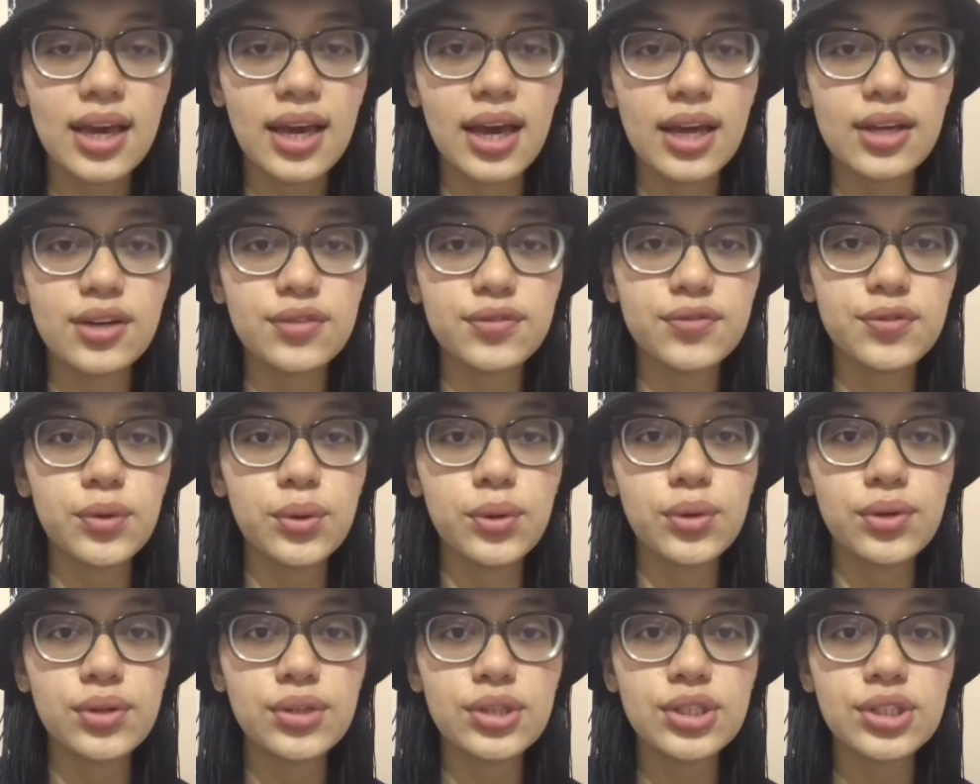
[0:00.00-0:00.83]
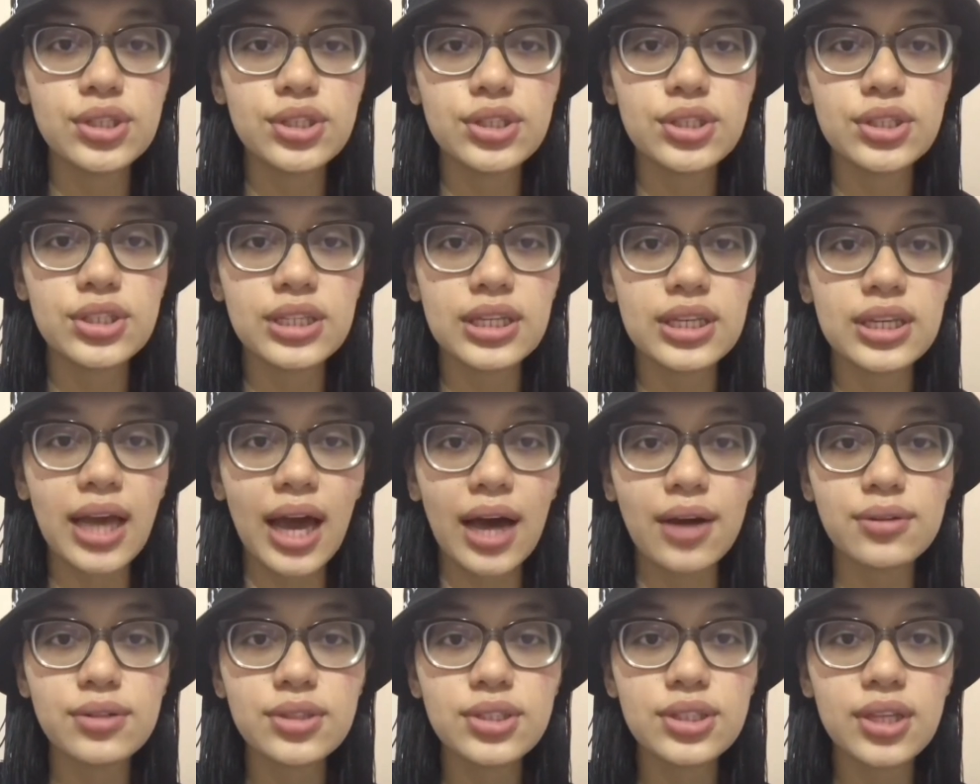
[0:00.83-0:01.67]
and of course the
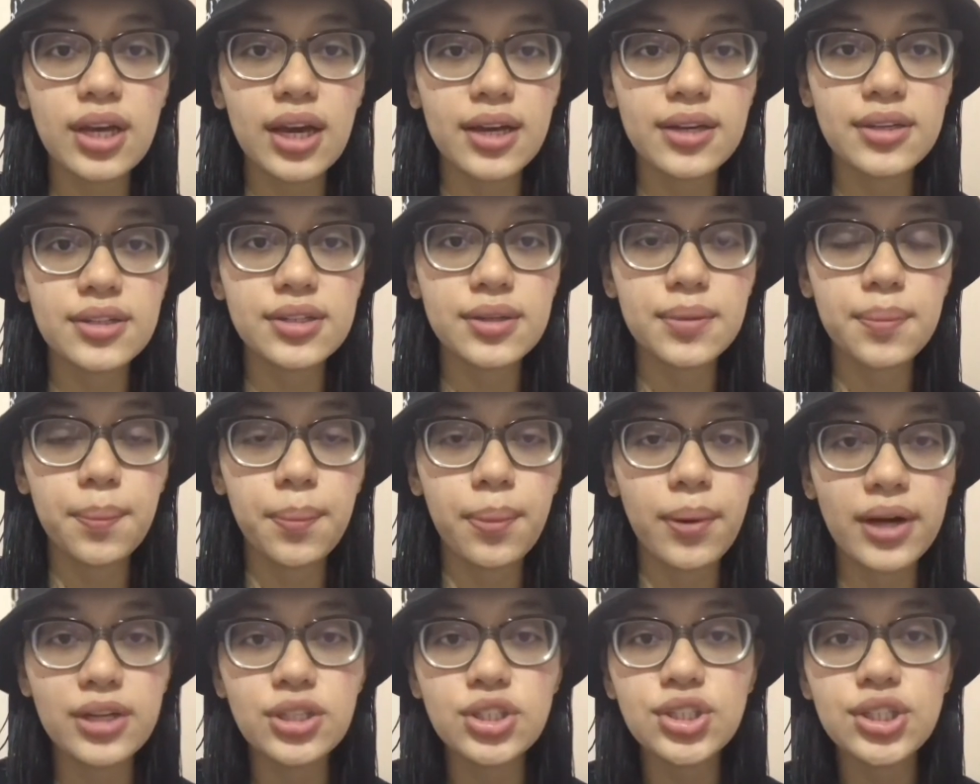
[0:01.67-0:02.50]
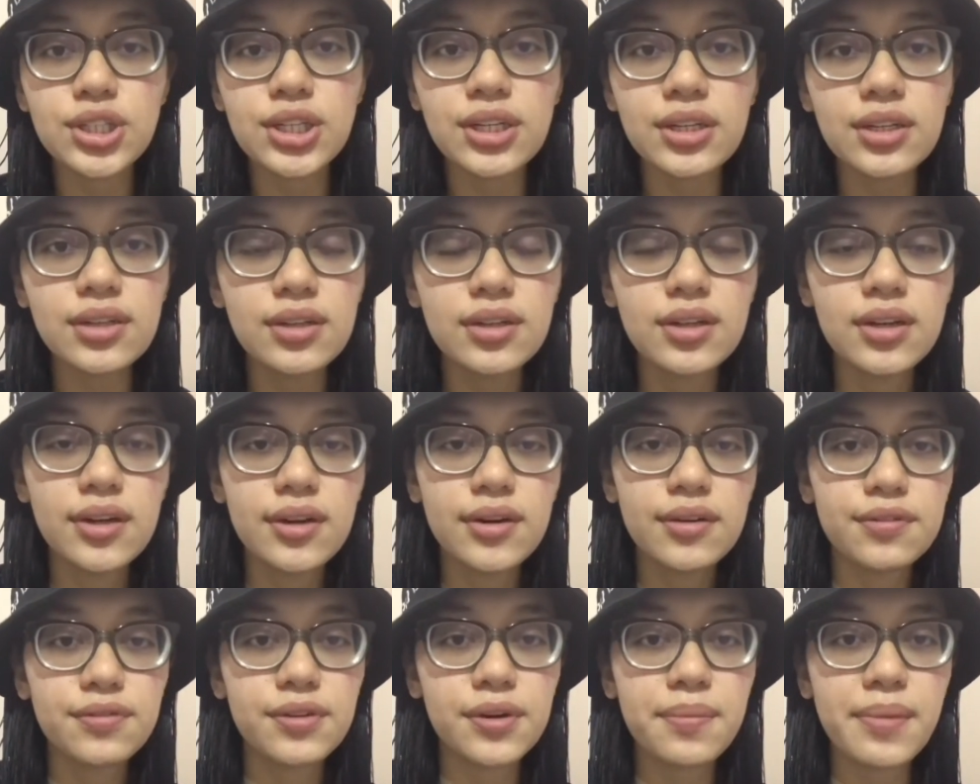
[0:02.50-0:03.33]
outside pressure
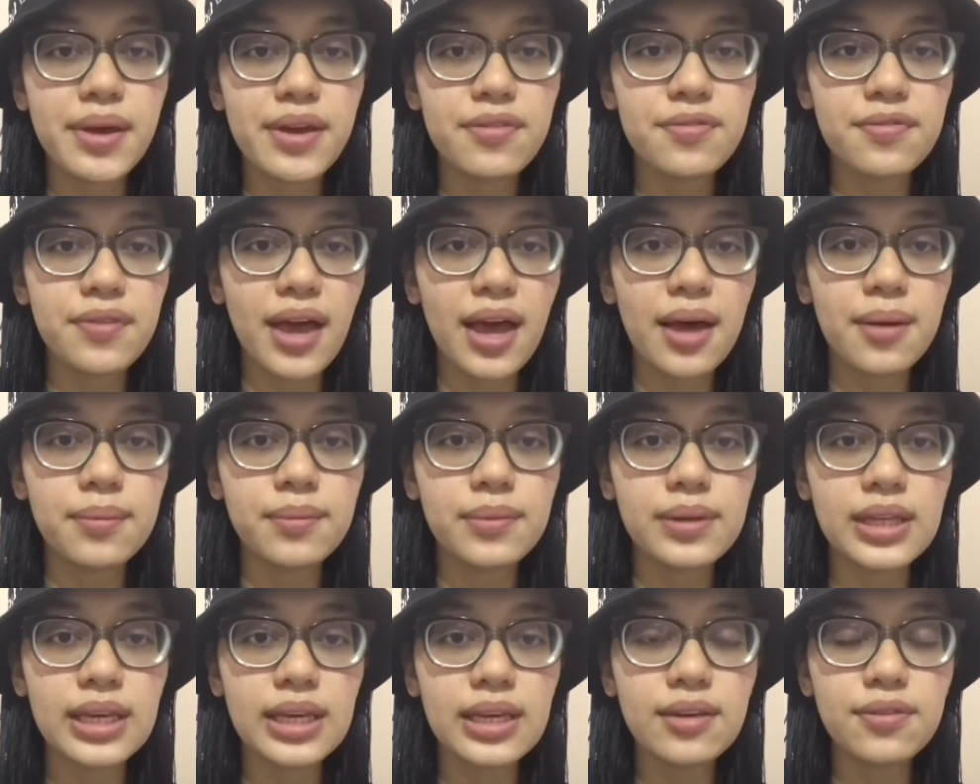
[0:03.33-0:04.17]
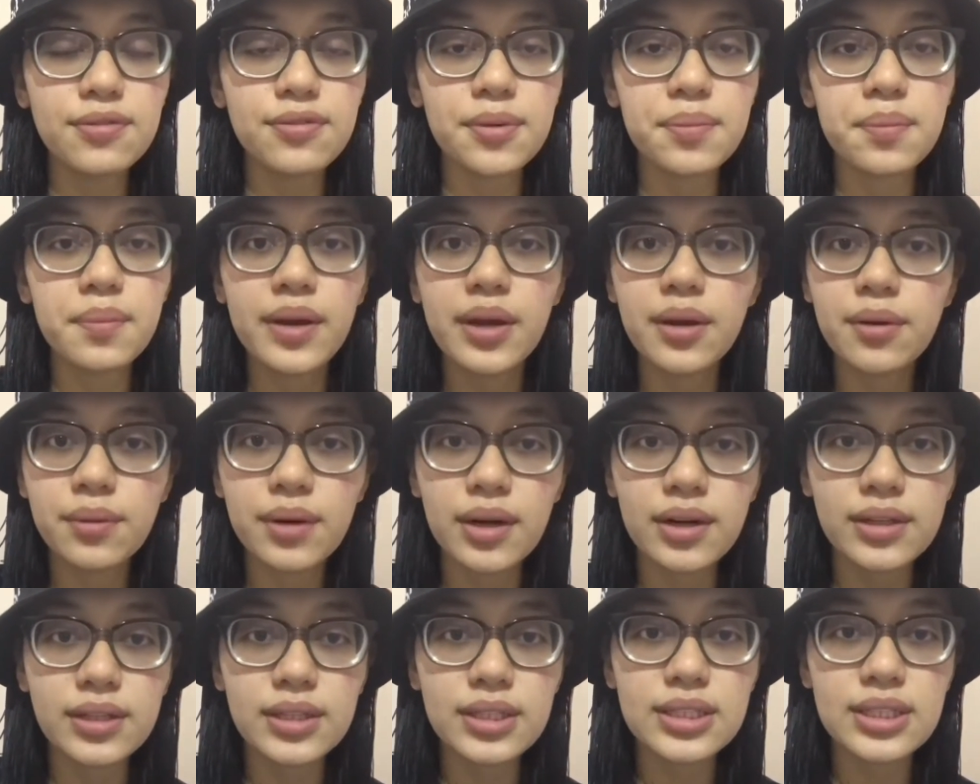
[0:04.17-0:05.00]
from my family, from my
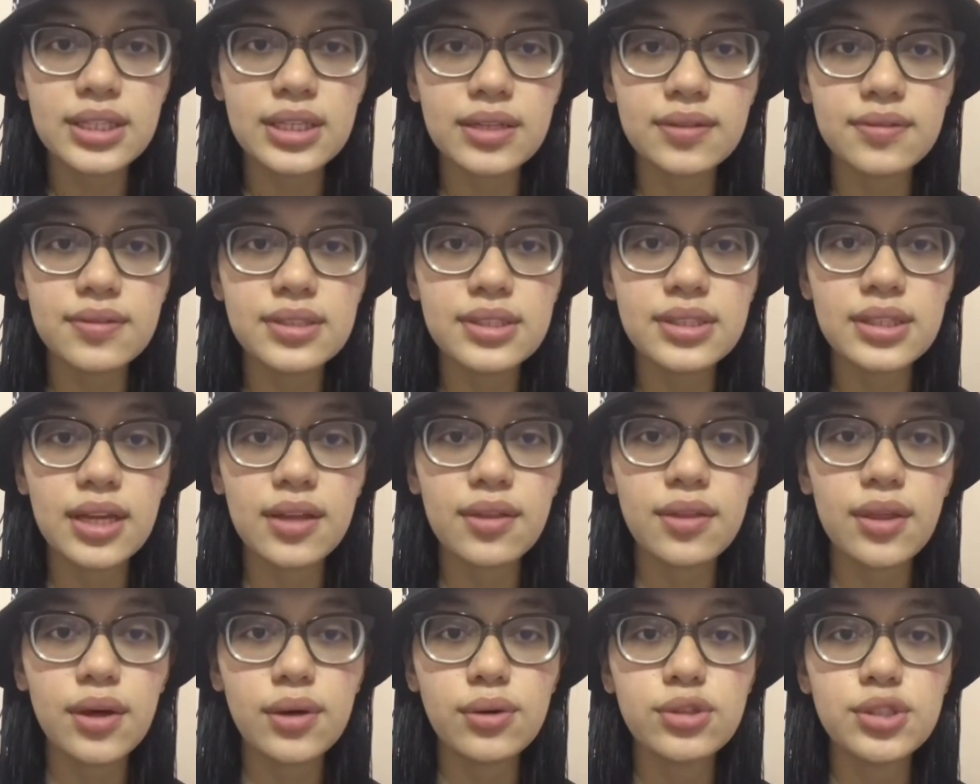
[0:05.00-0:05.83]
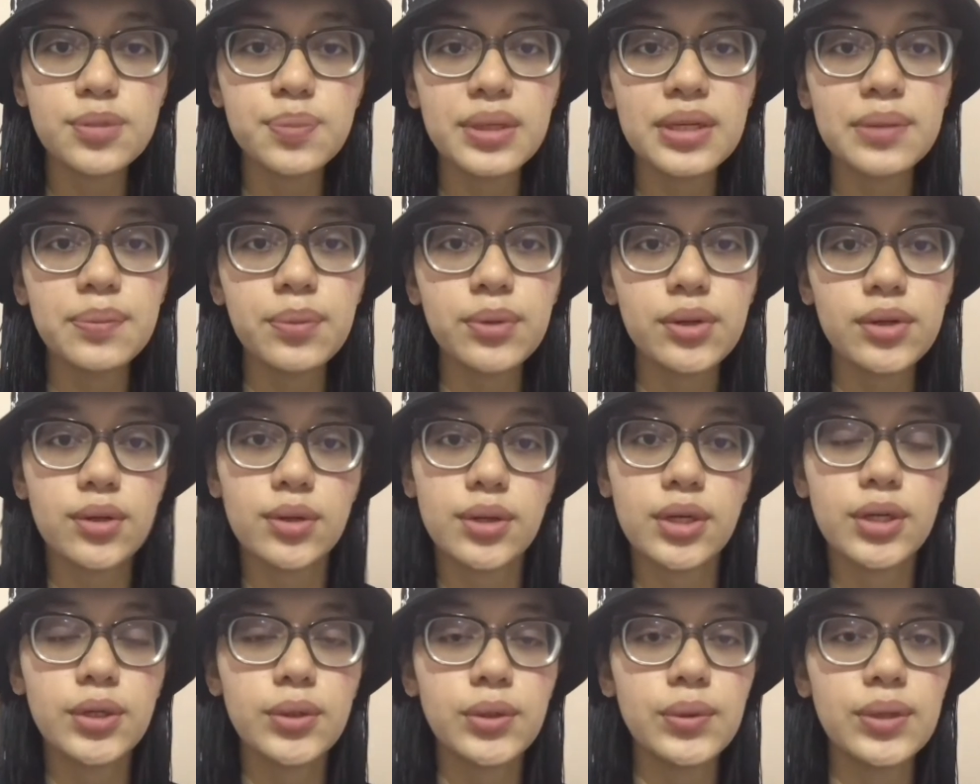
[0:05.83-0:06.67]
relatives, and those people
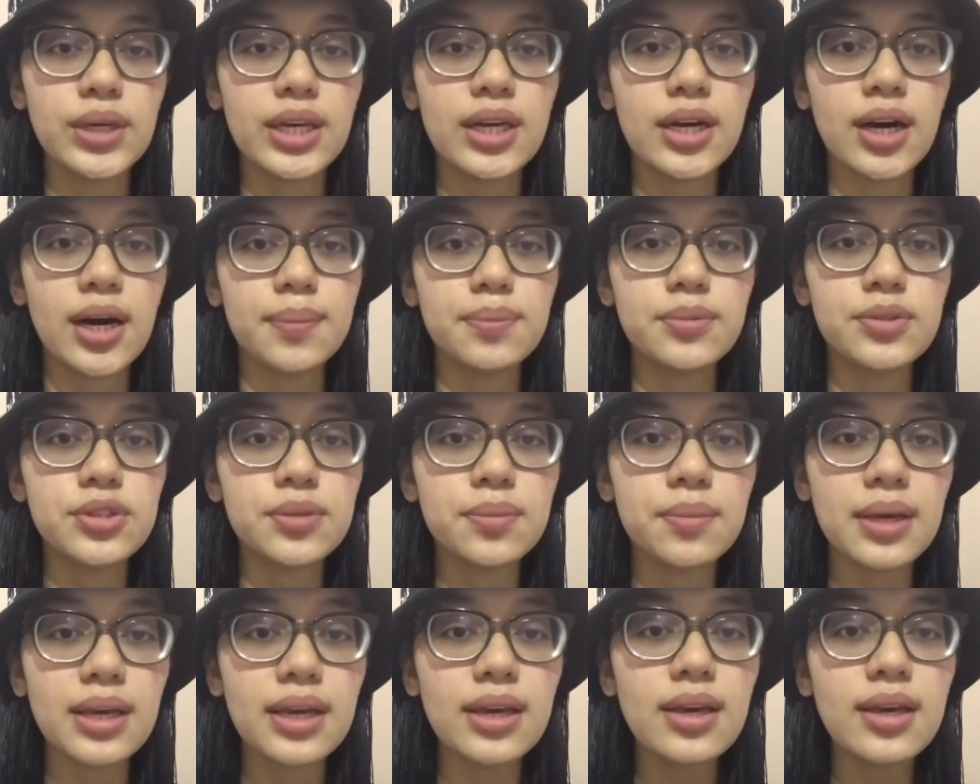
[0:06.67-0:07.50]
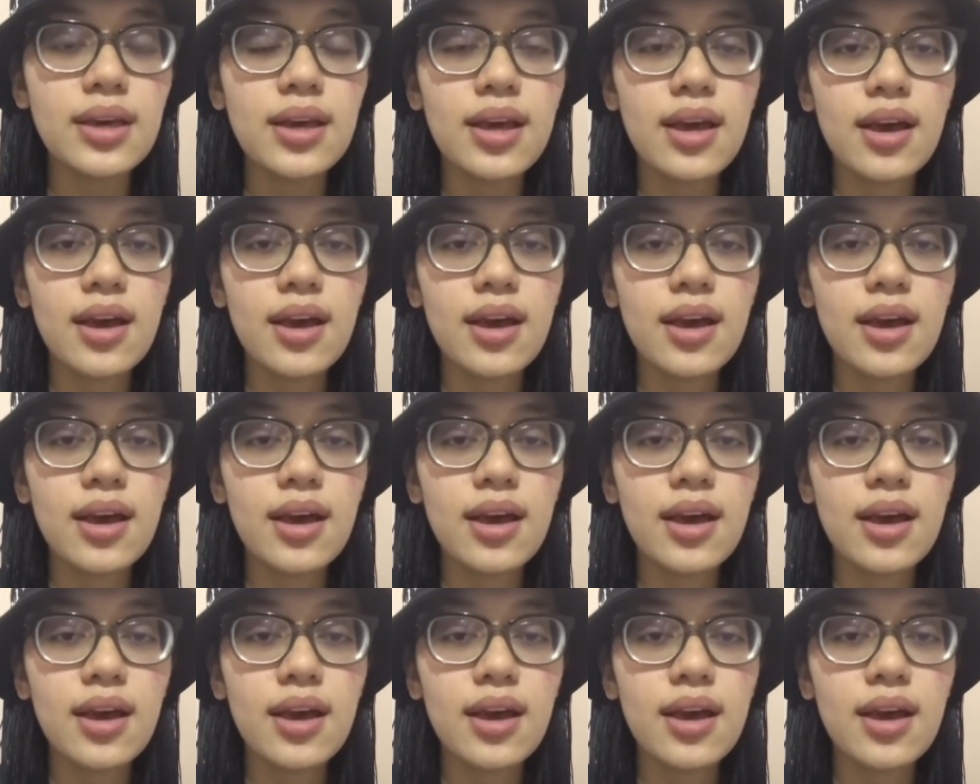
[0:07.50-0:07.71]
who are looking up to me,